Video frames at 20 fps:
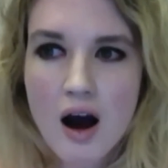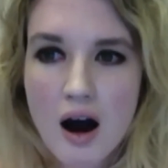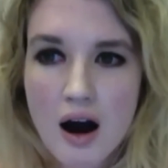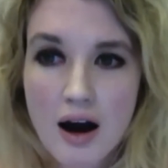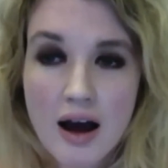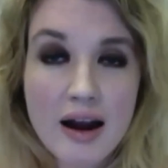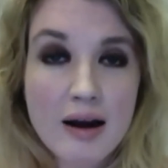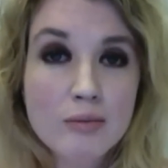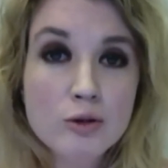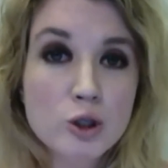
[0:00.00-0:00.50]

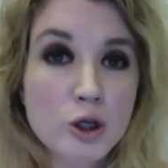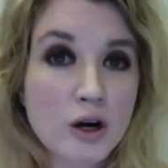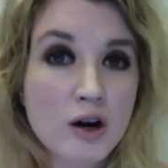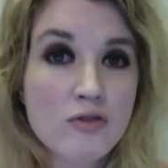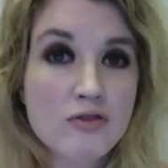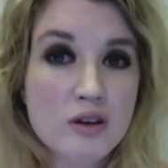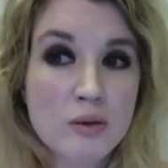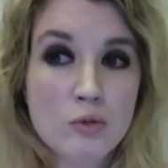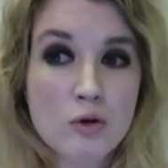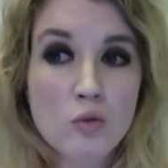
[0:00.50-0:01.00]
Uh, and I'm sure
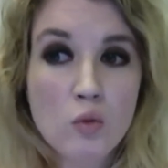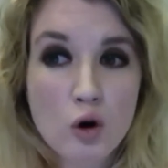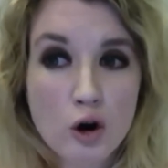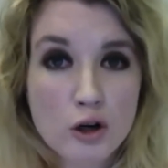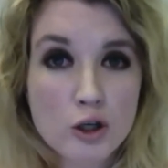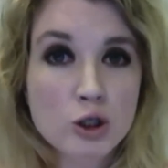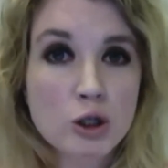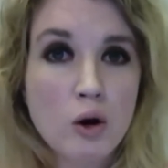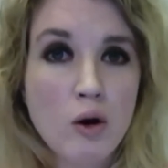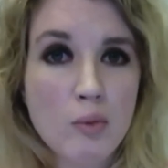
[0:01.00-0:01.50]
if someone were
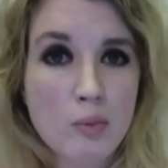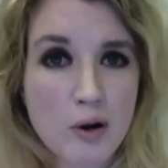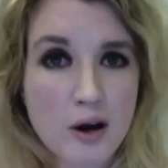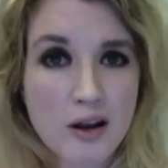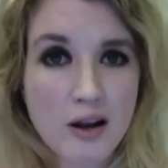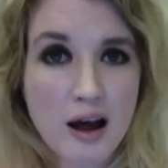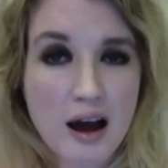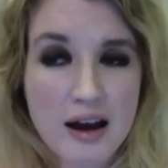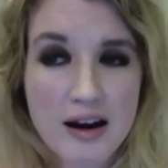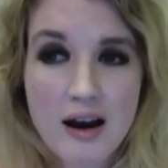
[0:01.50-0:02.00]
to show up
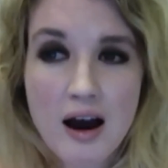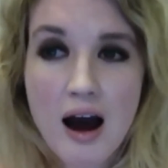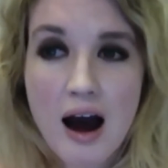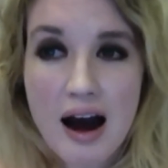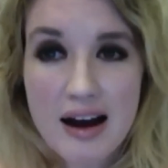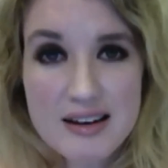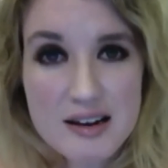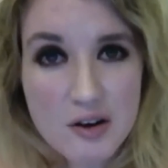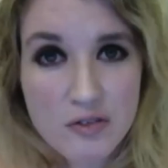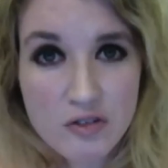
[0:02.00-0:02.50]
online,
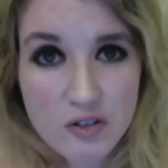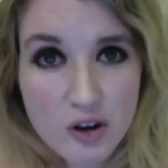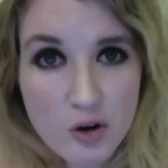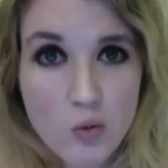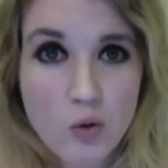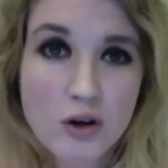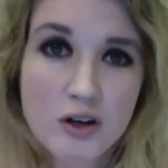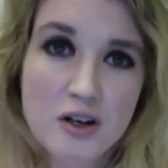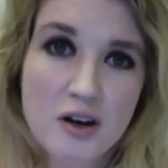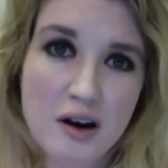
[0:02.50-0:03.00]
I definitely
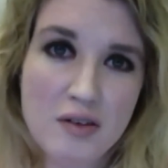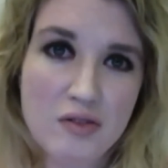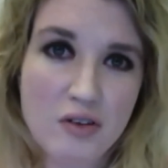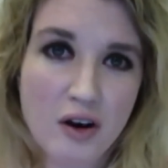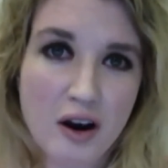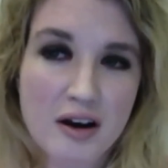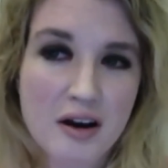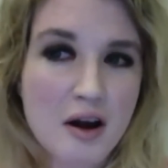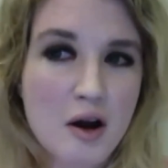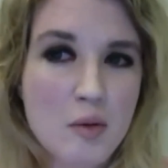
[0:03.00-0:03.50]
would cover
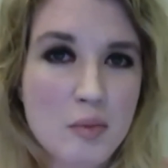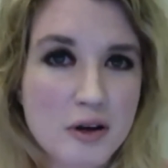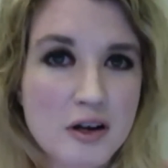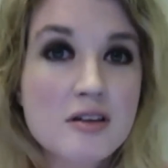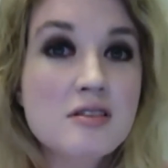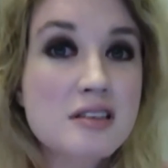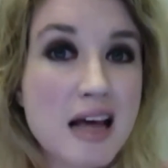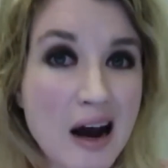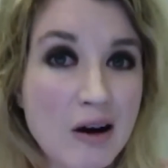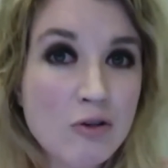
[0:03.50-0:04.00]
it
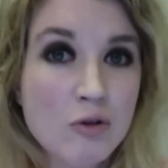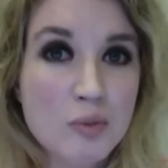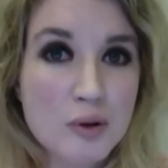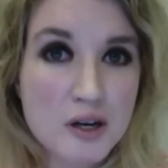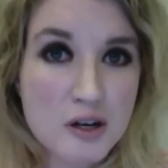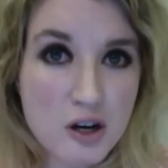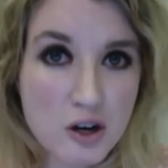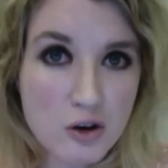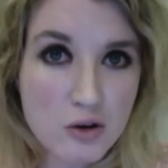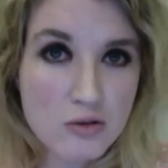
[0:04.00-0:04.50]
because that would
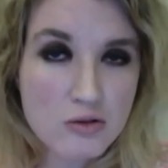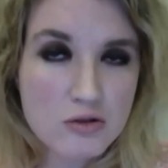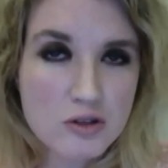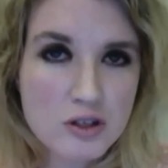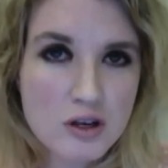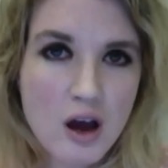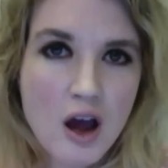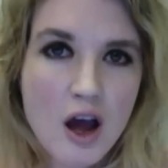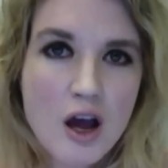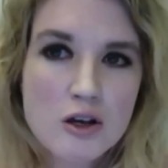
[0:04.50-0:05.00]
be
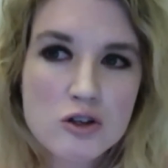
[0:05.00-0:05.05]
news.